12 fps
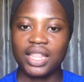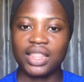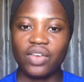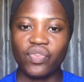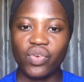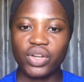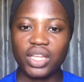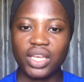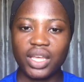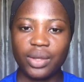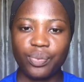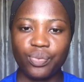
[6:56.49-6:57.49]
Therefore,
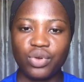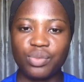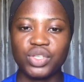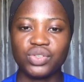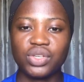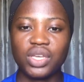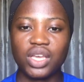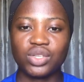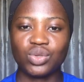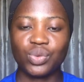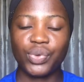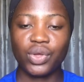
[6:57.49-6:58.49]
the promissory
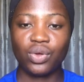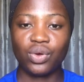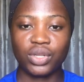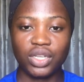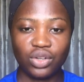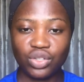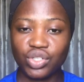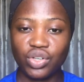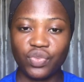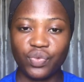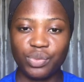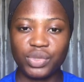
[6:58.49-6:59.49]
estoppel, or the doctrine
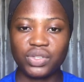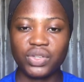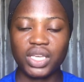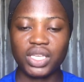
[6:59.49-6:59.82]
of promissory